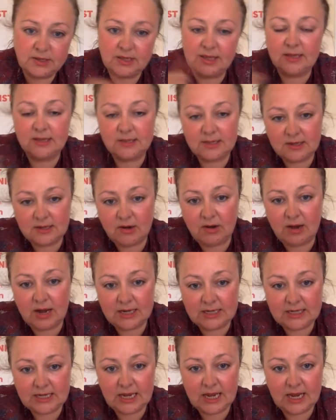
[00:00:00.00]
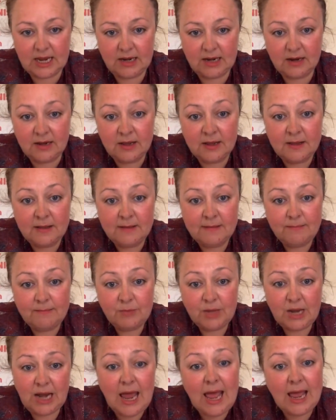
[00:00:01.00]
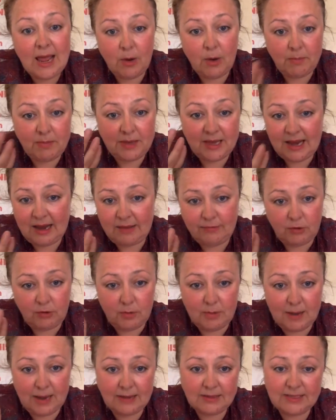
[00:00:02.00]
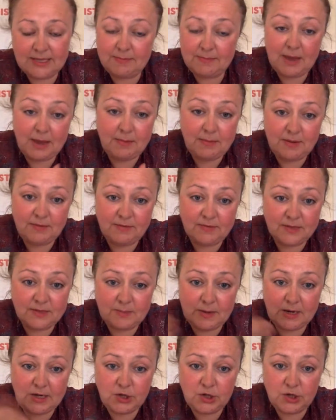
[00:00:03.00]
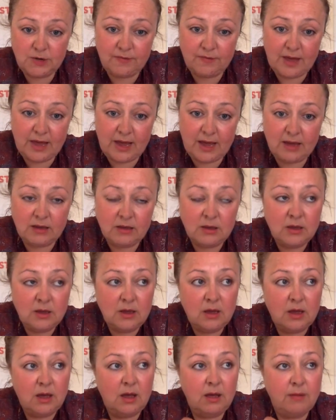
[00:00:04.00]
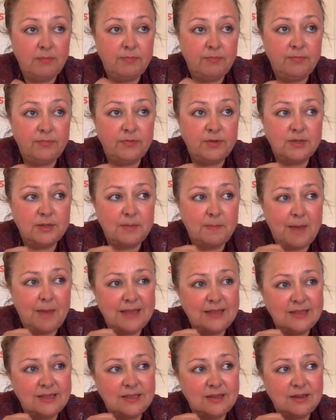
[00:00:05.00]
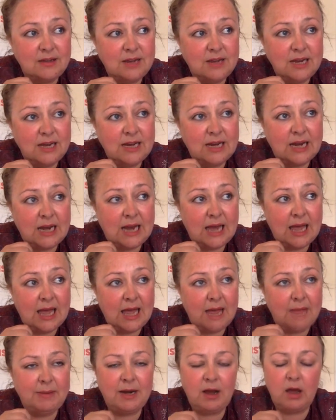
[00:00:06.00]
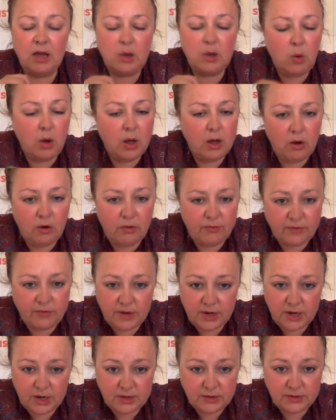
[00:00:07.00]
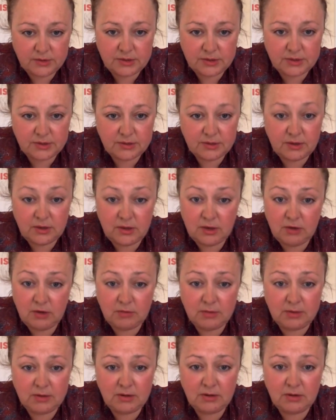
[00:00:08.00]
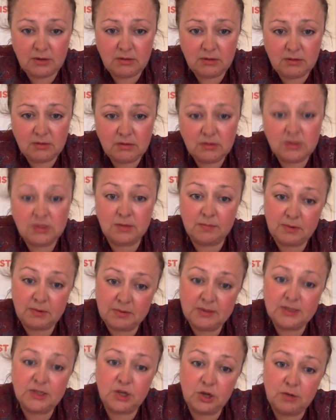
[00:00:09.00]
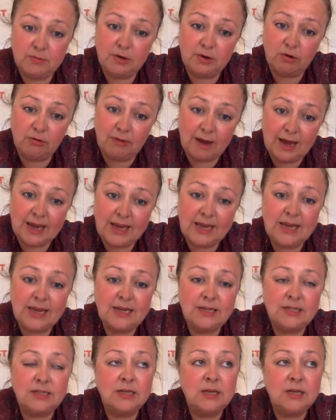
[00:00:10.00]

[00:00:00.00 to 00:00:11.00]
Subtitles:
then start adding in clay. I'd be clever about it, maybe even speak to your vet. There's a bentonite clay. I mean, I quite often use human supplements, human grade,